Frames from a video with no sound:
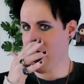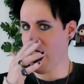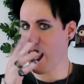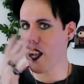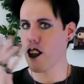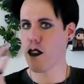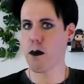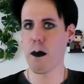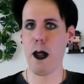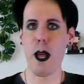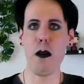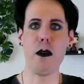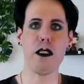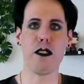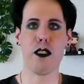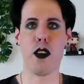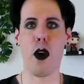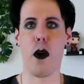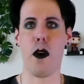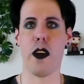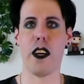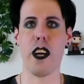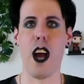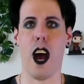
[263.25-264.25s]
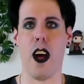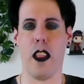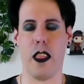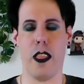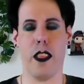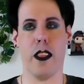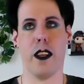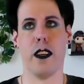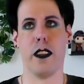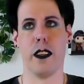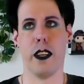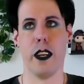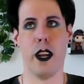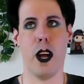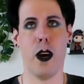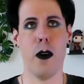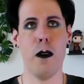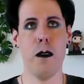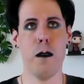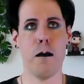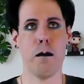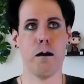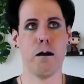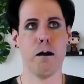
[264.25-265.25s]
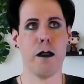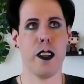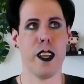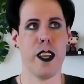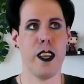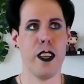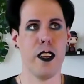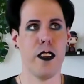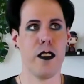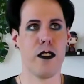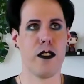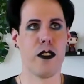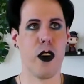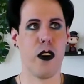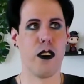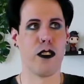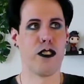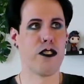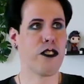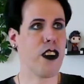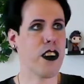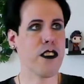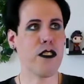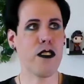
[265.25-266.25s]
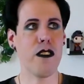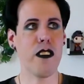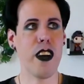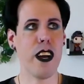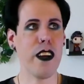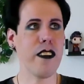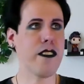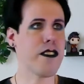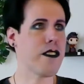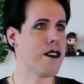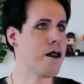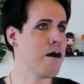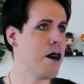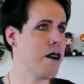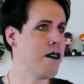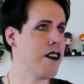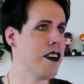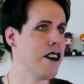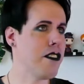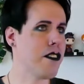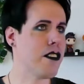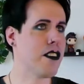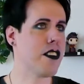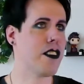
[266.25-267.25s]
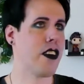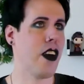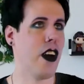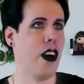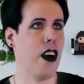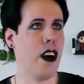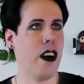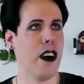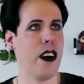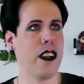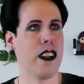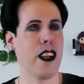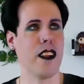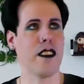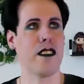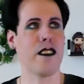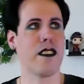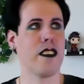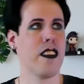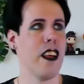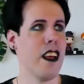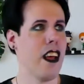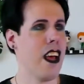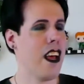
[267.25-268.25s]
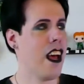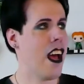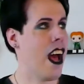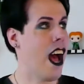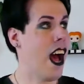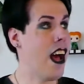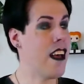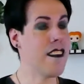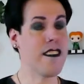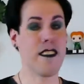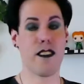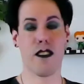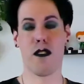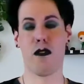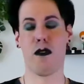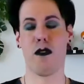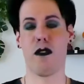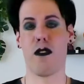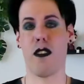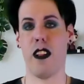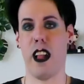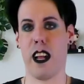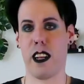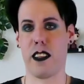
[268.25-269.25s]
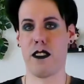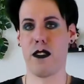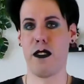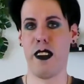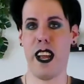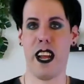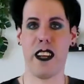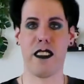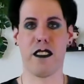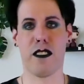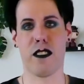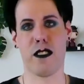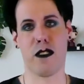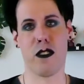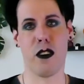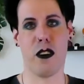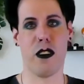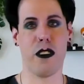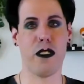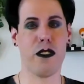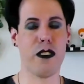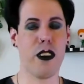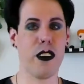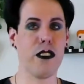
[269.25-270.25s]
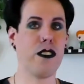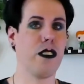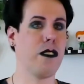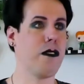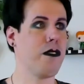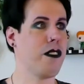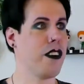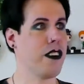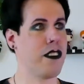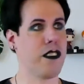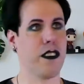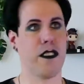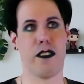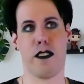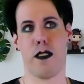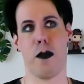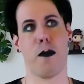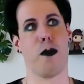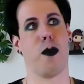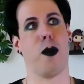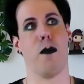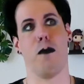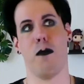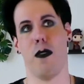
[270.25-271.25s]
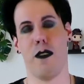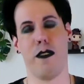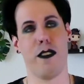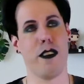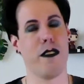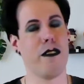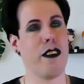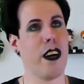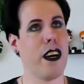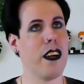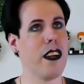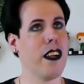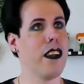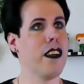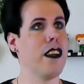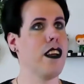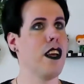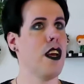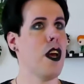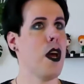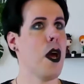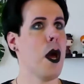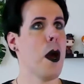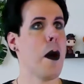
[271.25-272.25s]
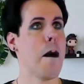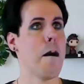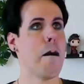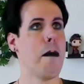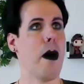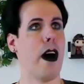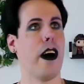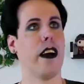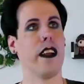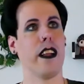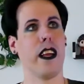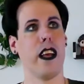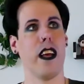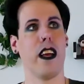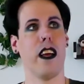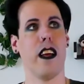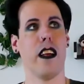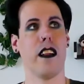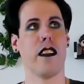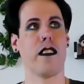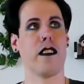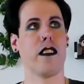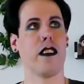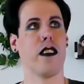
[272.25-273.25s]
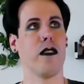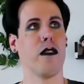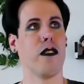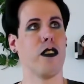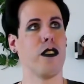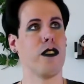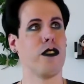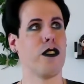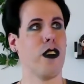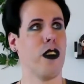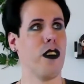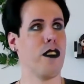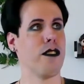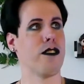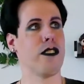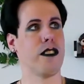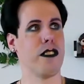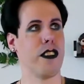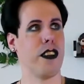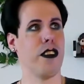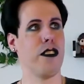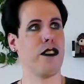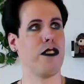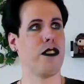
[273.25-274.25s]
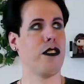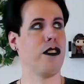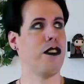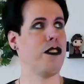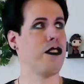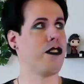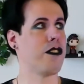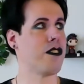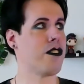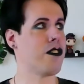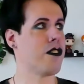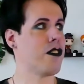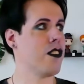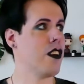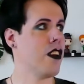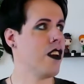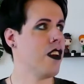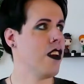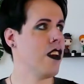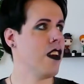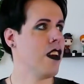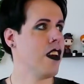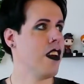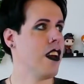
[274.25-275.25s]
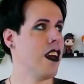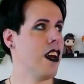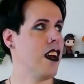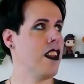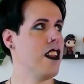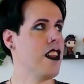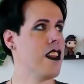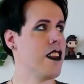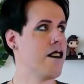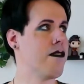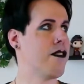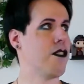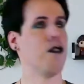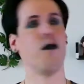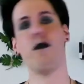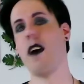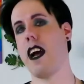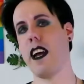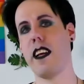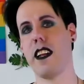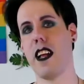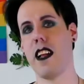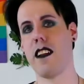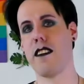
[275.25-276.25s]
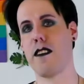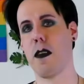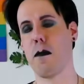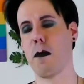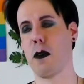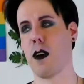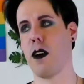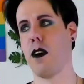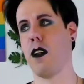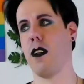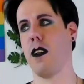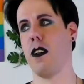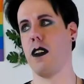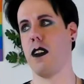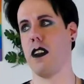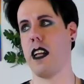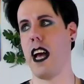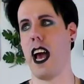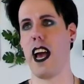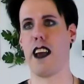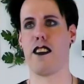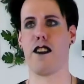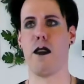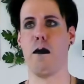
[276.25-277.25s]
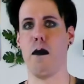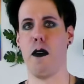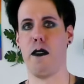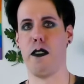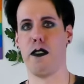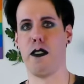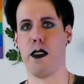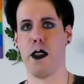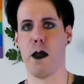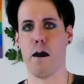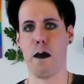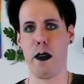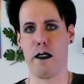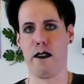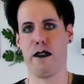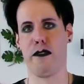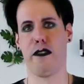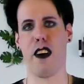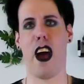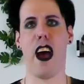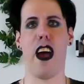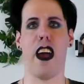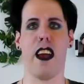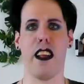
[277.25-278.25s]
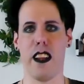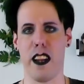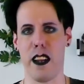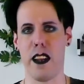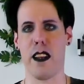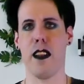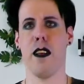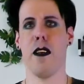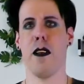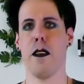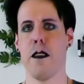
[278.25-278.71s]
explain what's going on. You know, so structure-wise, the movie is good. It has a like 3-act story structure, which is typical movie writing, but it resolves its issues in a different way than typical action movies with a big fight, and